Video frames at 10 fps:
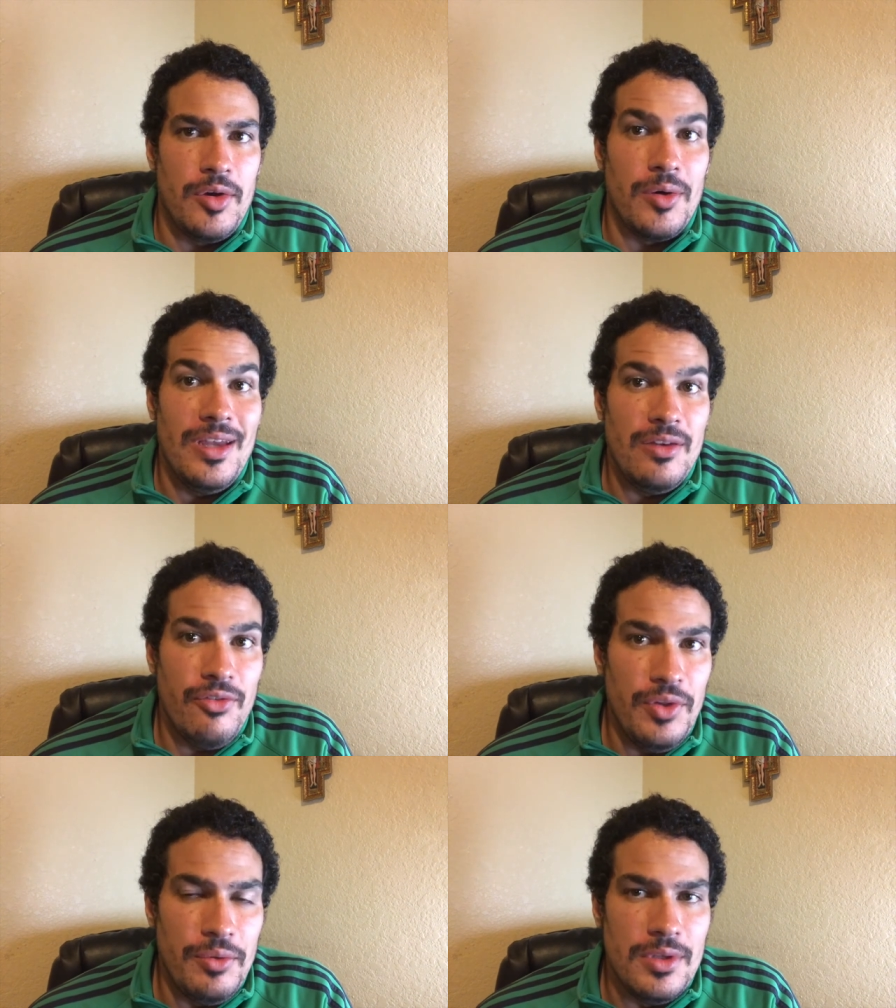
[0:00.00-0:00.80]
her
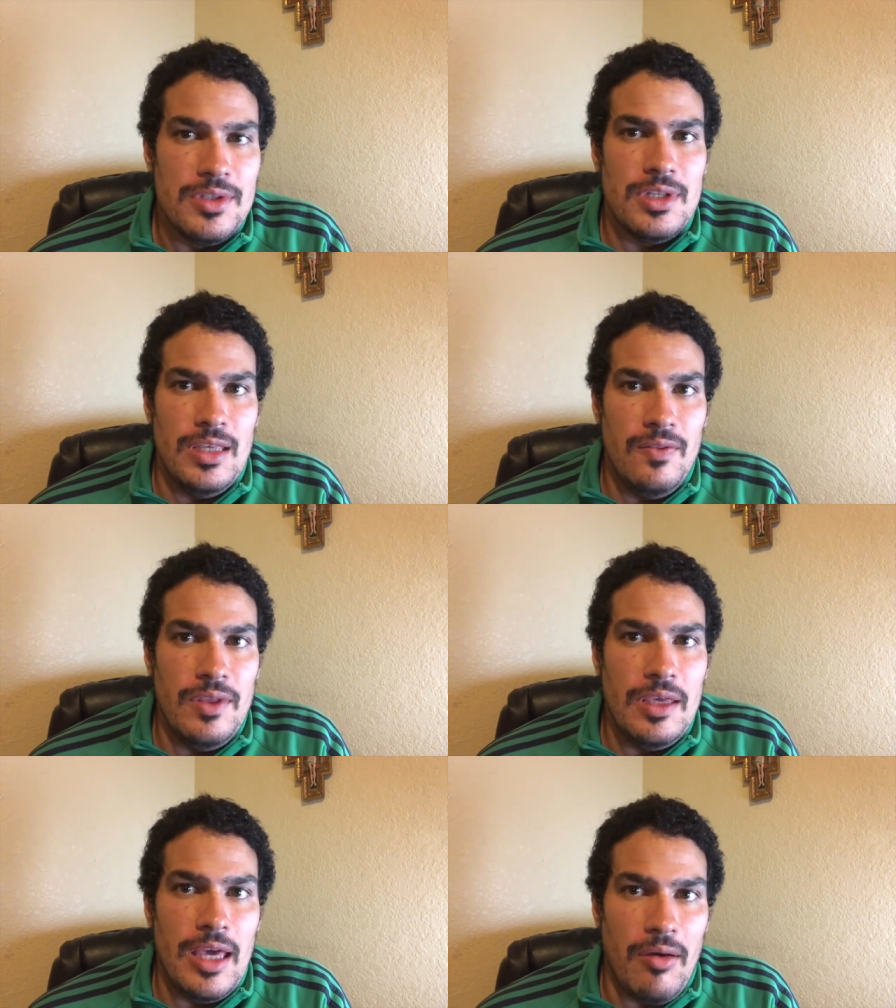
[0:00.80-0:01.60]
influence in
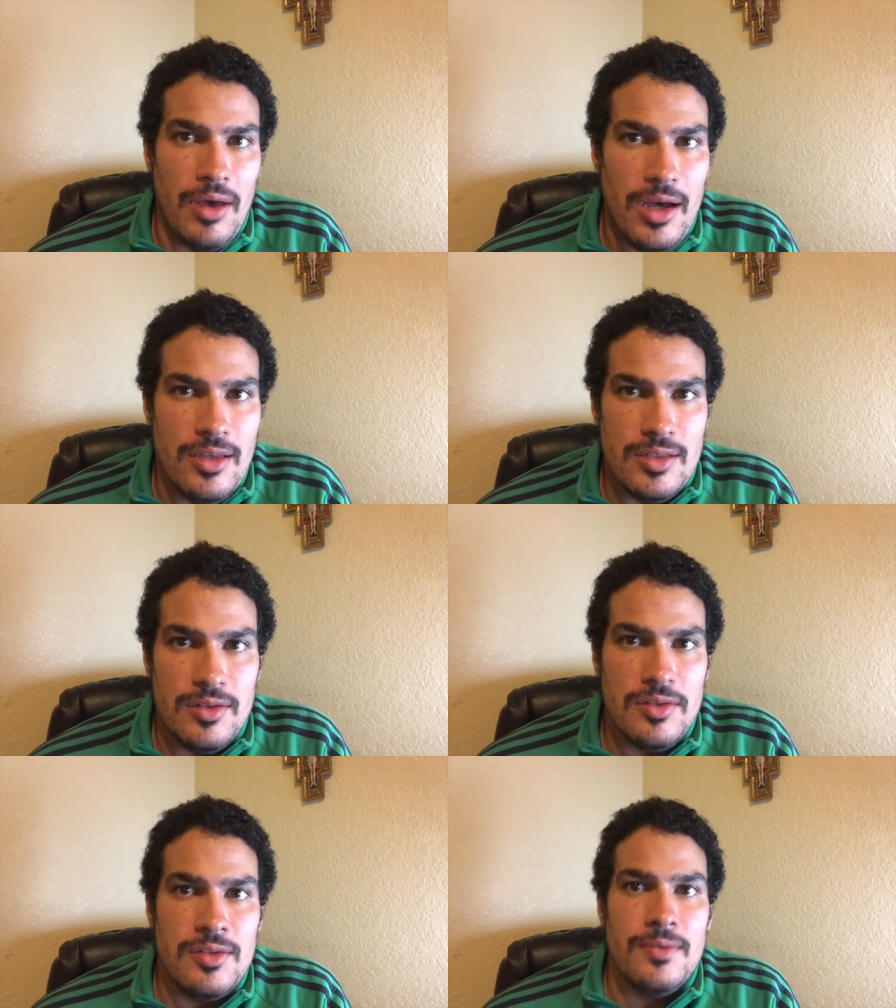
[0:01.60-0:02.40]
the
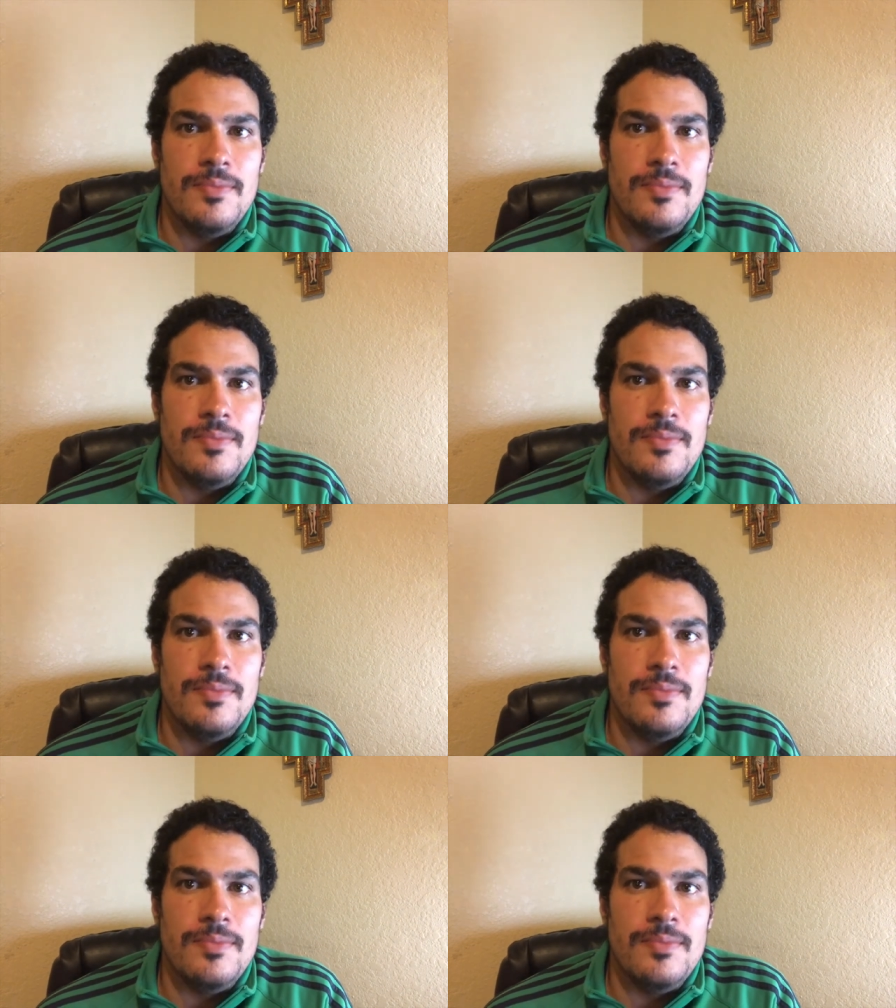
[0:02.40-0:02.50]
Caucasus.